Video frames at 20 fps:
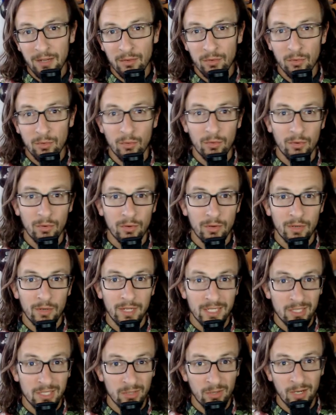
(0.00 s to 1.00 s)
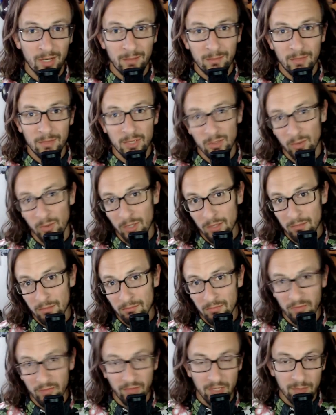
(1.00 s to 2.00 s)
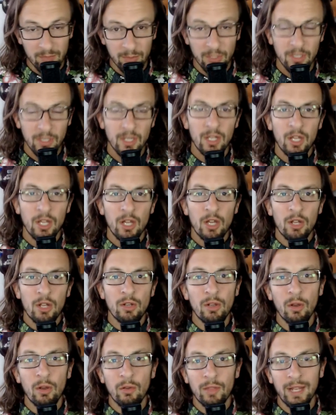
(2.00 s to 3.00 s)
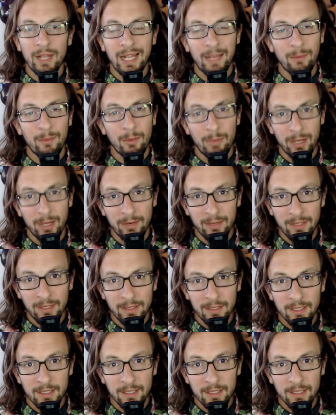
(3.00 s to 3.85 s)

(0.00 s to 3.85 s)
or Instagram or Twitter or Facebook know that I'm a parent.